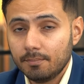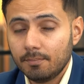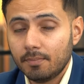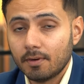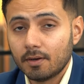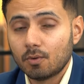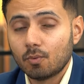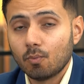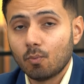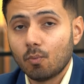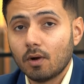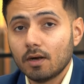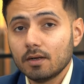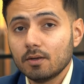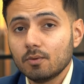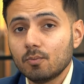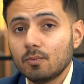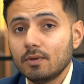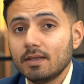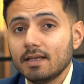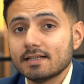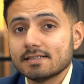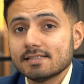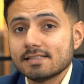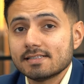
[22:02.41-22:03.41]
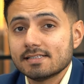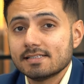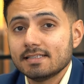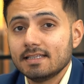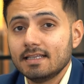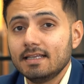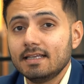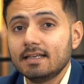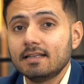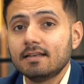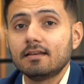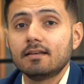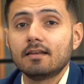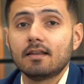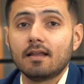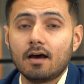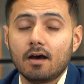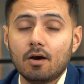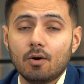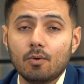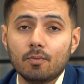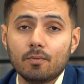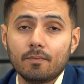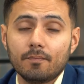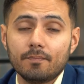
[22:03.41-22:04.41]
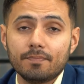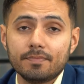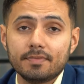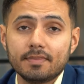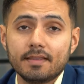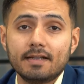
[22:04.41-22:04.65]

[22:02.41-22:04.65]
but what we are seeing now